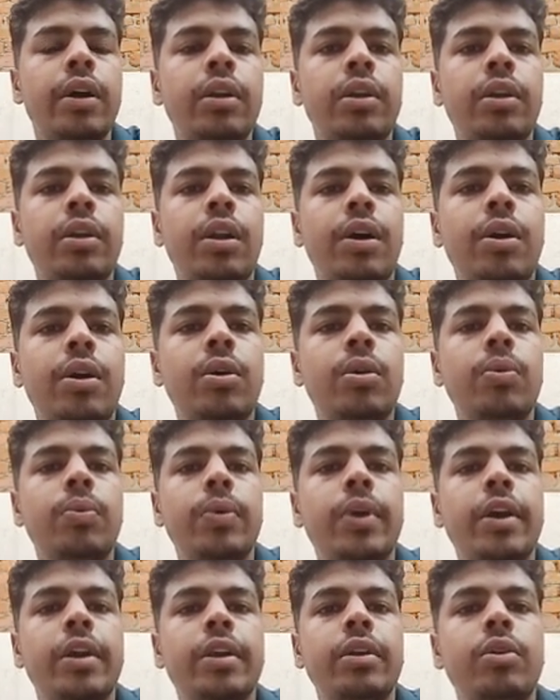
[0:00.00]
Now we
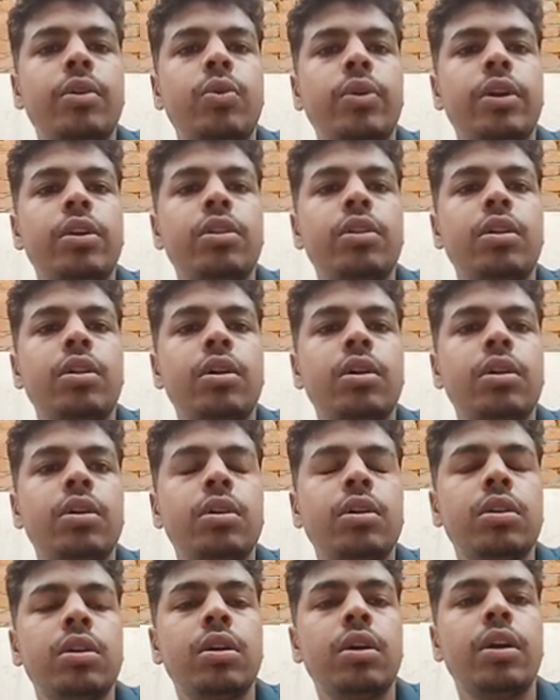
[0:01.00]
are doing
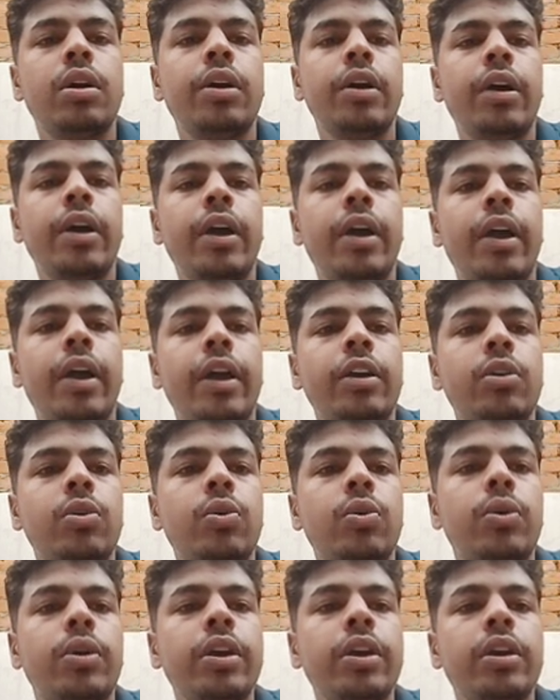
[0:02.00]
the
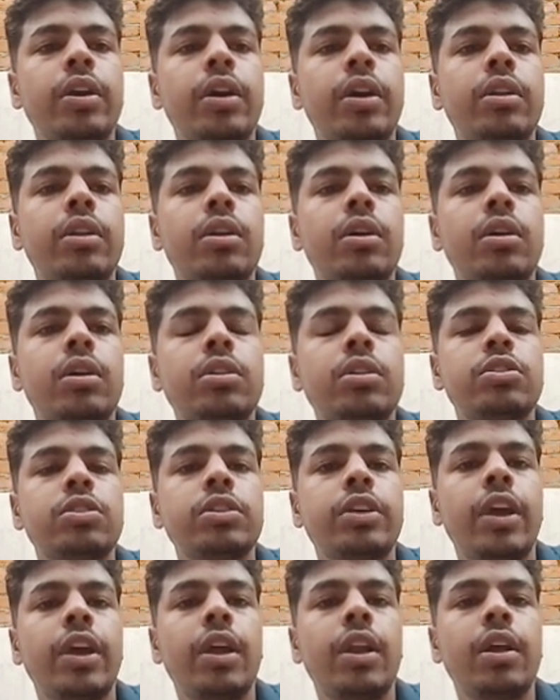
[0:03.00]
encoding and the
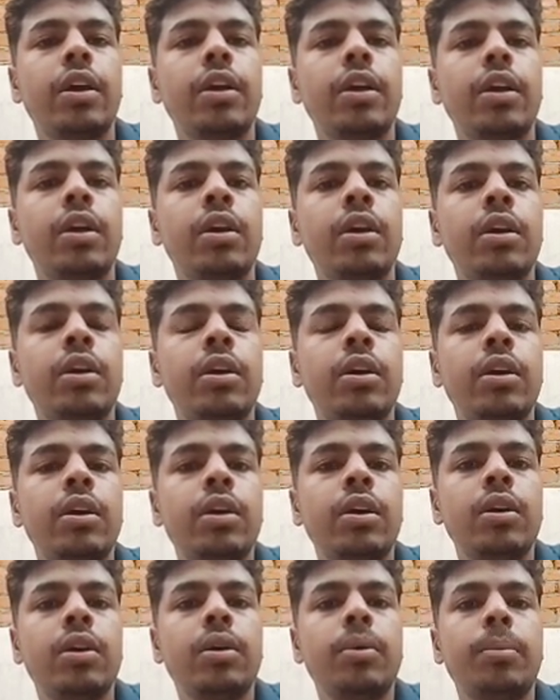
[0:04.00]
scaling
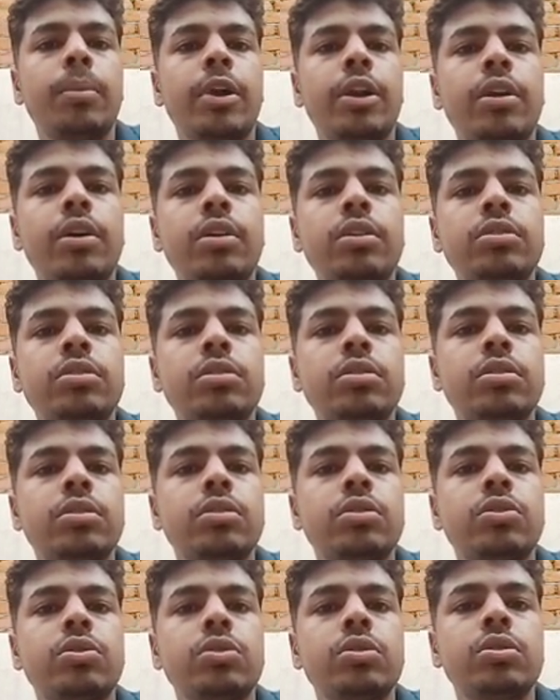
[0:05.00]
methods.
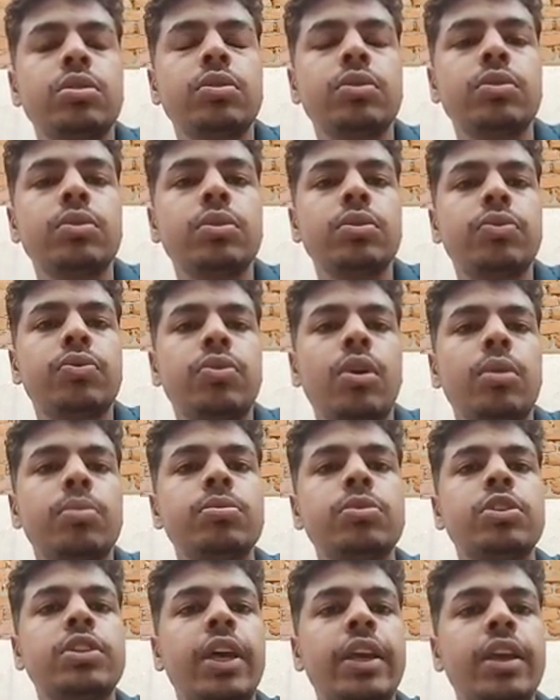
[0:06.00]
So from
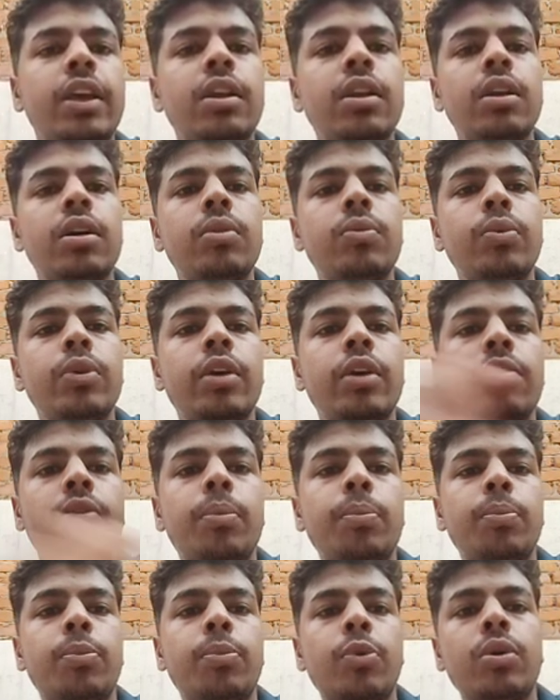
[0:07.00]
scikit-learn we have
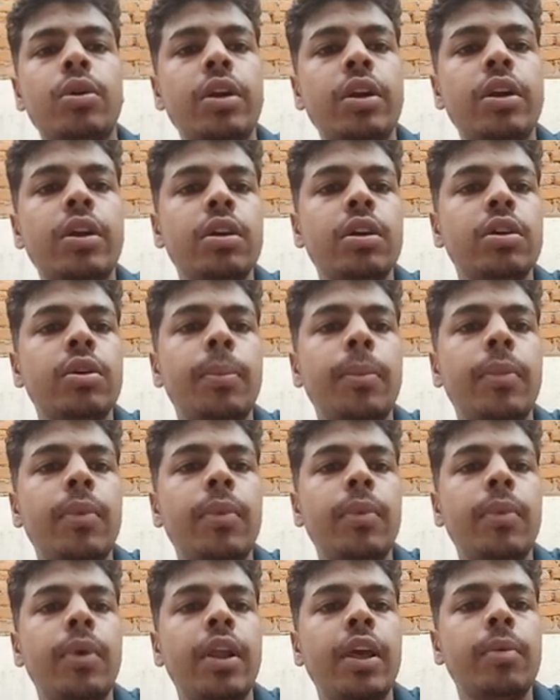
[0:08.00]
imported
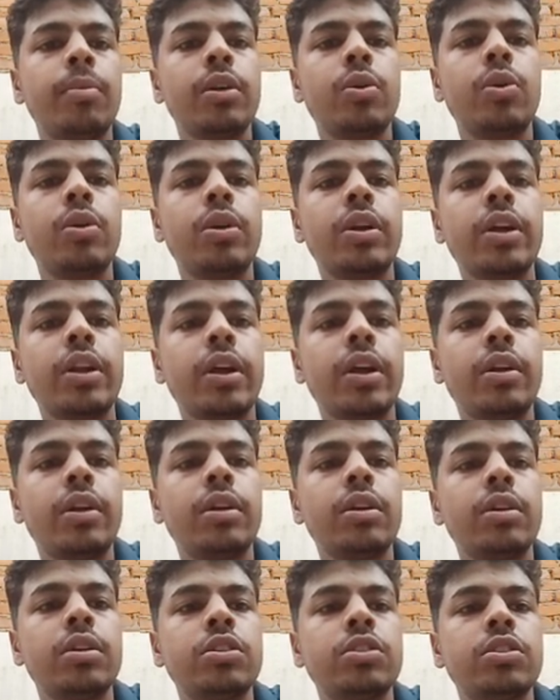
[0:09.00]
label encoder
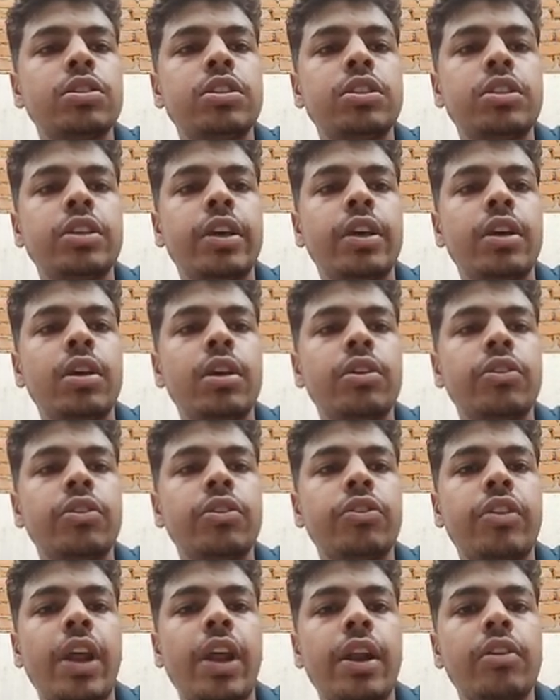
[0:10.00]
and
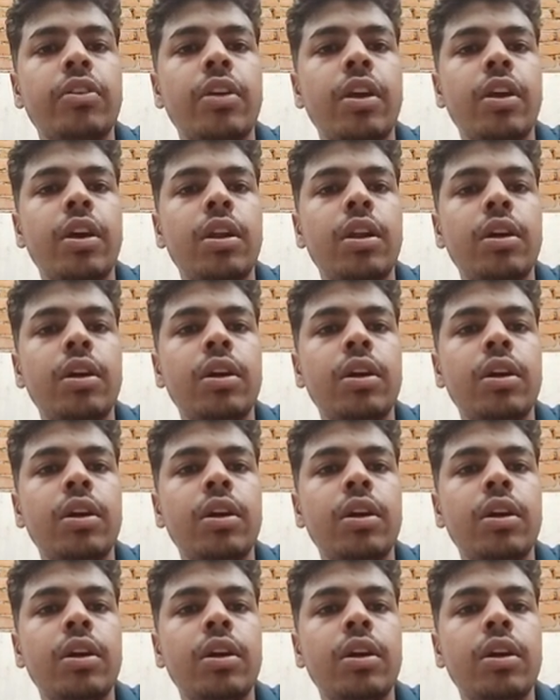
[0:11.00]
standard scaler.